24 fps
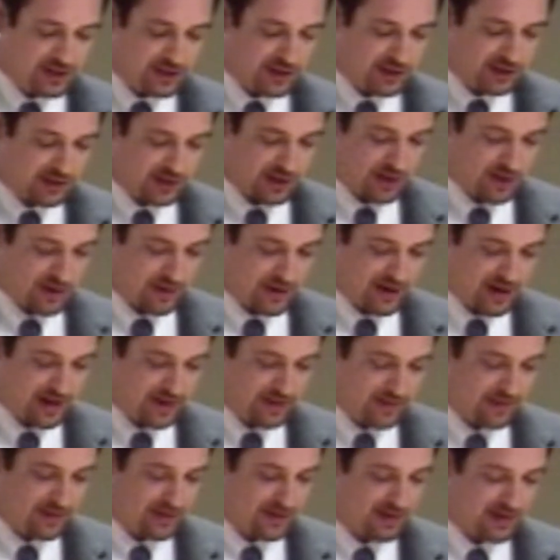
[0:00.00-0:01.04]
So
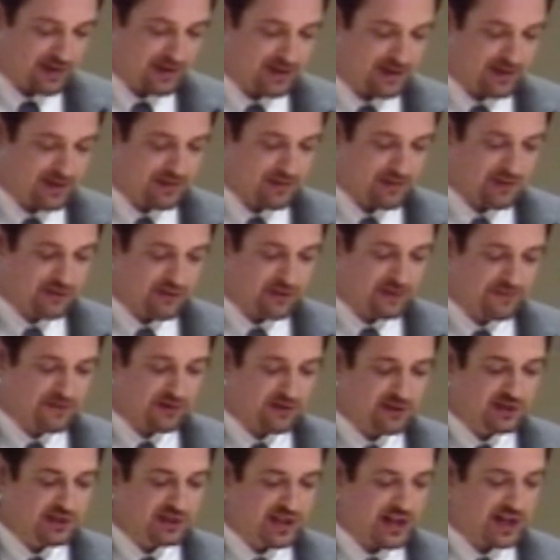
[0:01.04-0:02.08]
the
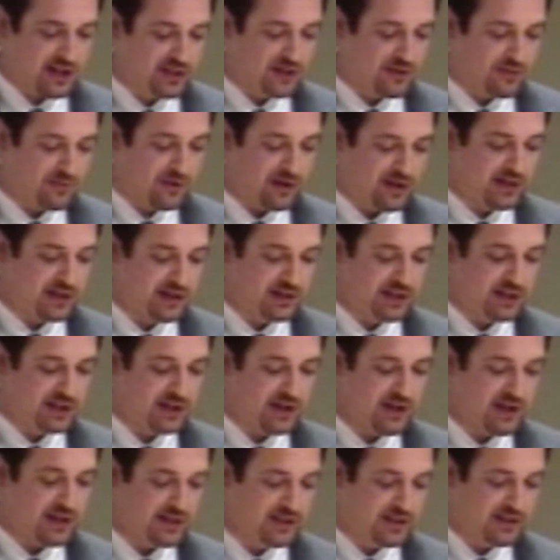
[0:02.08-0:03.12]
first section we're going to
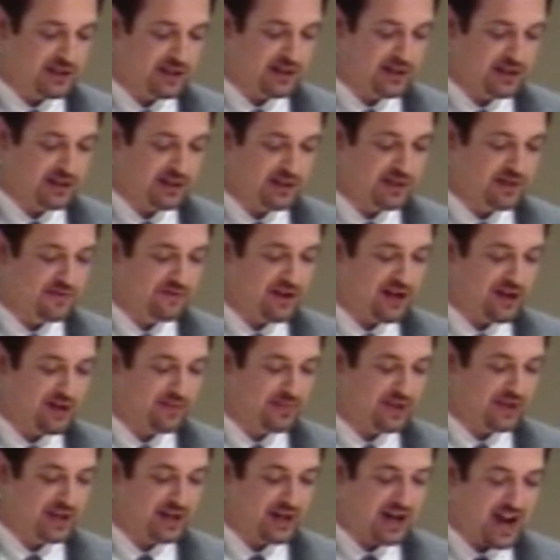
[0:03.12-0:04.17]
discuss is
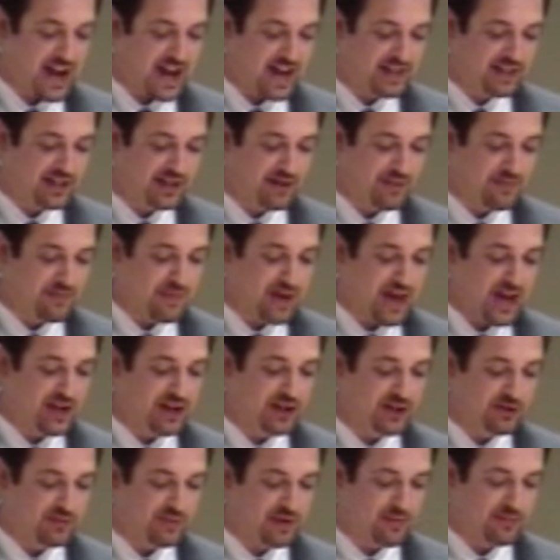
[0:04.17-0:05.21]
developing an asset
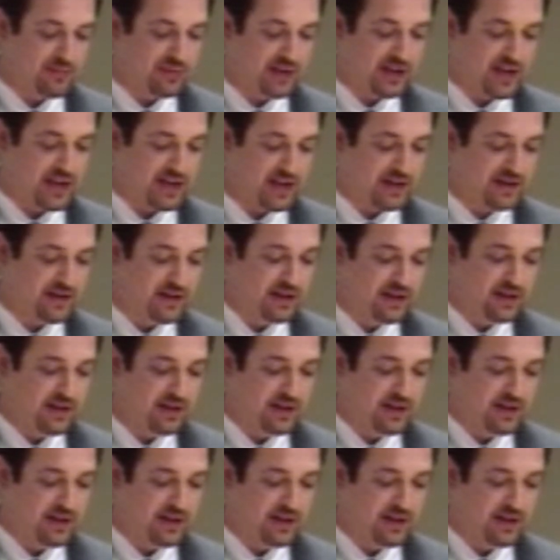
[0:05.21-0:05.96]
management plan.